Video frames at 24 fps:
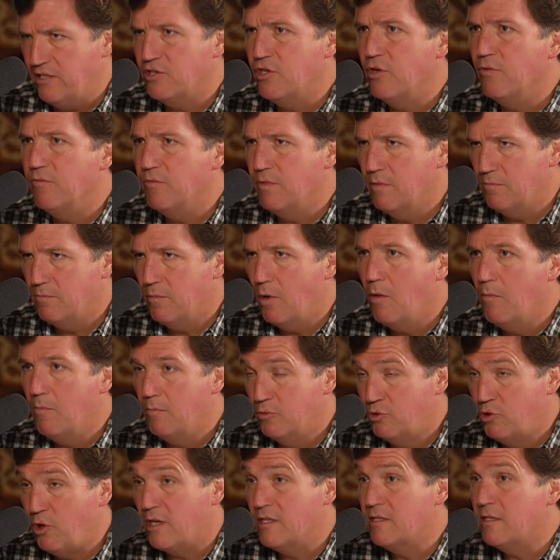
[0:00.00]
so the
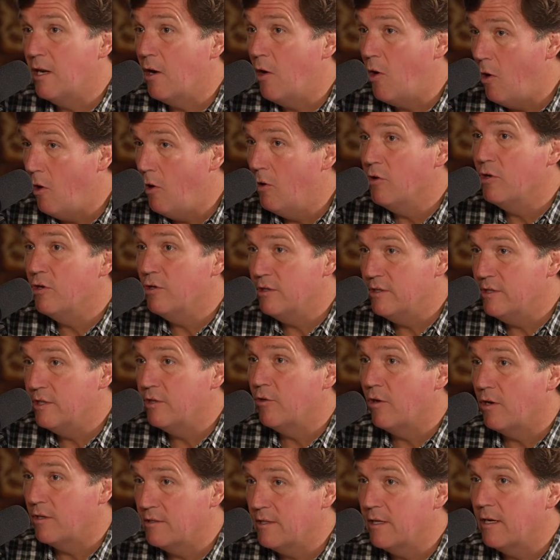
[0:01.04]
trucks that haul goods
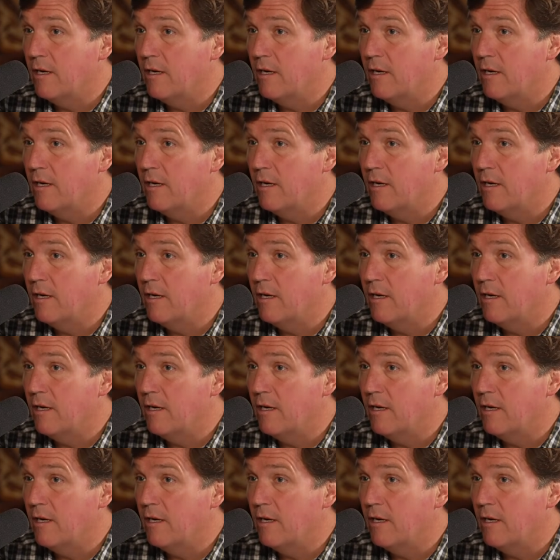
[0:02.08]
across the